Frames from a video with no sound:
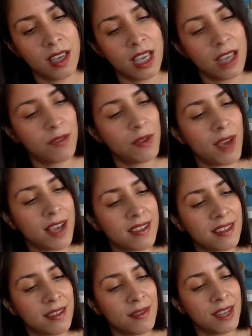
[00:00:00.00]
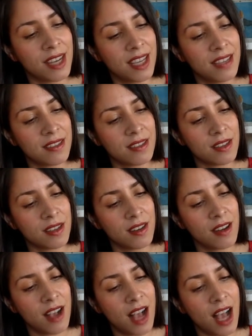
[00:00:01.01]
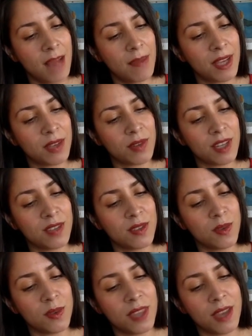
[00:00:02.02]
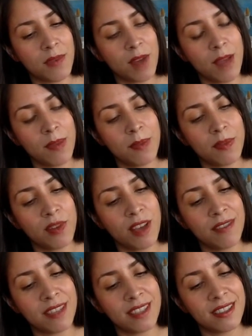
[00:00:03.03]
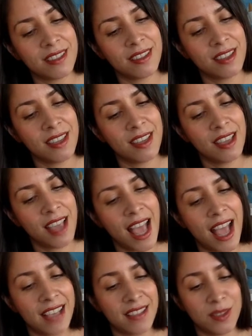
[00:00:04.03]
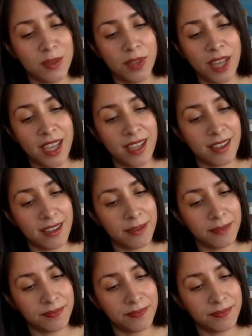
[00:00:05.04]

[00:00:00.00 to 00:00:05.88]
If you ask even nicer, I might grace you with that rhyme in private, as you like.